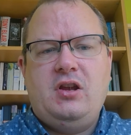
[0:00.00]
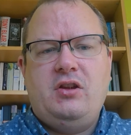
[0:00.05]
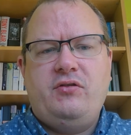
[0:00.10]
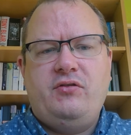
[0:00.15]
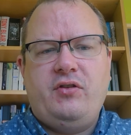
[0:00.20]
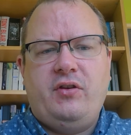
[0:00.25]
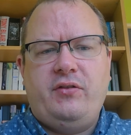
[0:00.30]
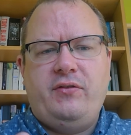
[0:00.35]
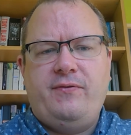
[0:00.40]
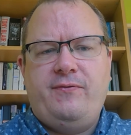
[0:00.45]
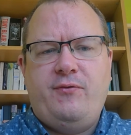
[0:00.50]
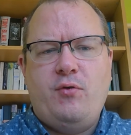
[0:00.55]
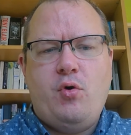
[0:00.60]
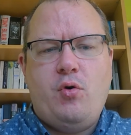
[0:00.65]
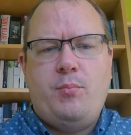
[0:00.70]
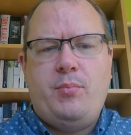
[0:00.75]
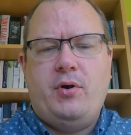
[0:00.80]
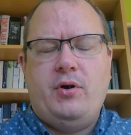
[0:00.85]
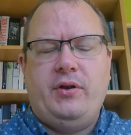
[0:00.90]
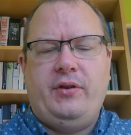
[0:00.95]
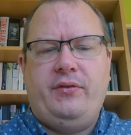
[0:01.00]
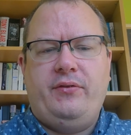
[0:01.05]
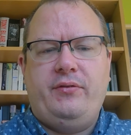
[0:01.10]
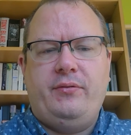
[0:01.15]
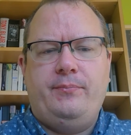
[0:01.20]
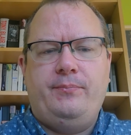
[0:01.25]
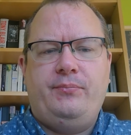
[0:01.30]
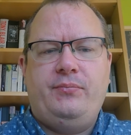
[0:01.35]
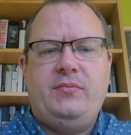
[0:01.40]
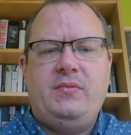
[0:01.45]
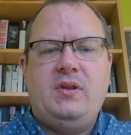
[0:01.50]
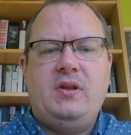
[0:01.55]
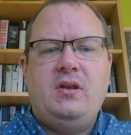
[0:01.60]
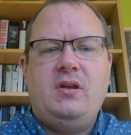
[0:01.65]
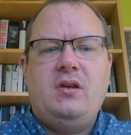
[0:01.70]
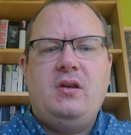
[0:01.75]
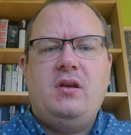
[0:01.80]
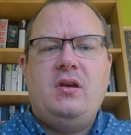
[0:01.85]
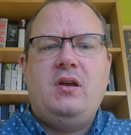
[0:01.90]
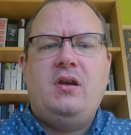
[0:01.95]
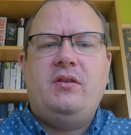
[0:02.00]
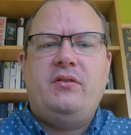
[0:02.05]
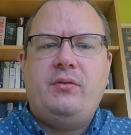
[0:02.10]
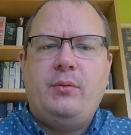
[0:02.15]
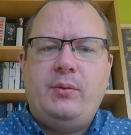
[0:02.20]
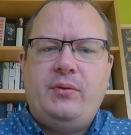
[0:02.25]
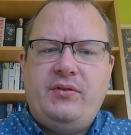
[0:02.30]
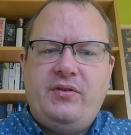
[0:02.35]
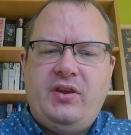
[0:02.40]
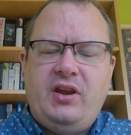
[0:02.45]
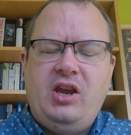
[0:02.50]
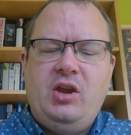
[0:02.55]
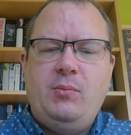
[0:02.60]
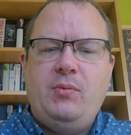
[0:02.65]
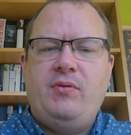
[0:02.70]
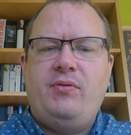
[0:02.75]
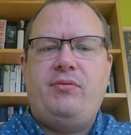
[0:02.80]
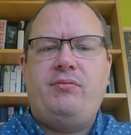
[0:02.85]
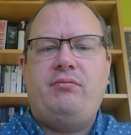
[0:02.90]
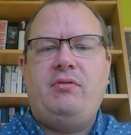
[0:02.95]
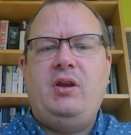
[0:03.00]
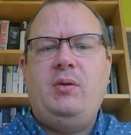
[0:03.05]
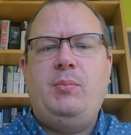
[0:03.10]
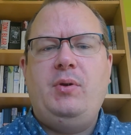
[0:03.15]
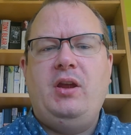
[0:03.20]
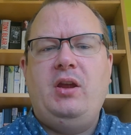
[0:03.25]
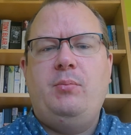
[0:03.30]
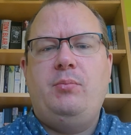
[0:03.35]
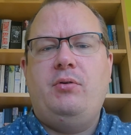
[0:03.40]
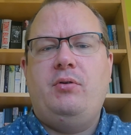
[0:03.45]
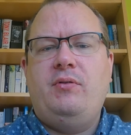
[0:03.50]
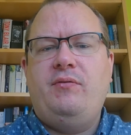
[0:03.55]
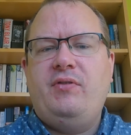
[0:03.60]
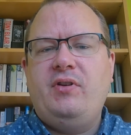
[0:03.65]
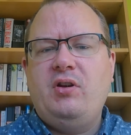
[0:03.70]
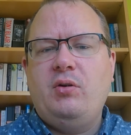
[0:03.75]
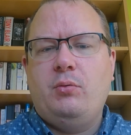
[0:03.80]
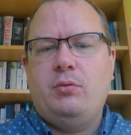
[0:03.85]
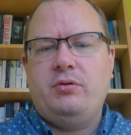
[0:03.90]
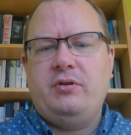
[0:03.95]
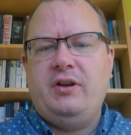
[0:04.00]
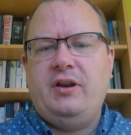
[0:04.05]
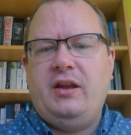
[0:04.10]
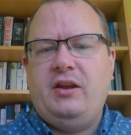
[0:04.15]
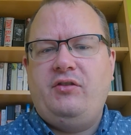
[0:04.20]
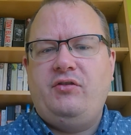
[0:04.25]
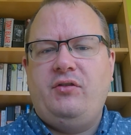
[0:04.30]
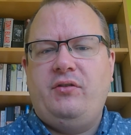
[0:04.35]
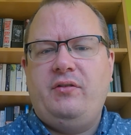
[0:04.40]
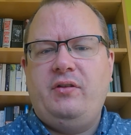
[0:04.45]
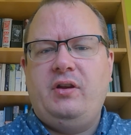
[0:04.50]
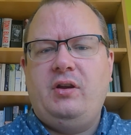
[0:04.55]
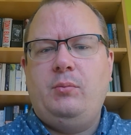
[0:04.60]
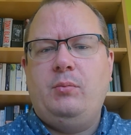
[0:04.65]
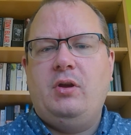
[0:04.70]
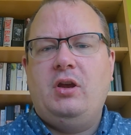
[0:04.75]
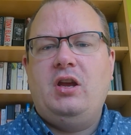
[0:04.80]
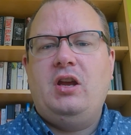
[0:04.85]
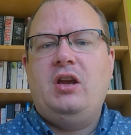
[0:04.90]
Just 4 points. So a team of 3 people in the coordination team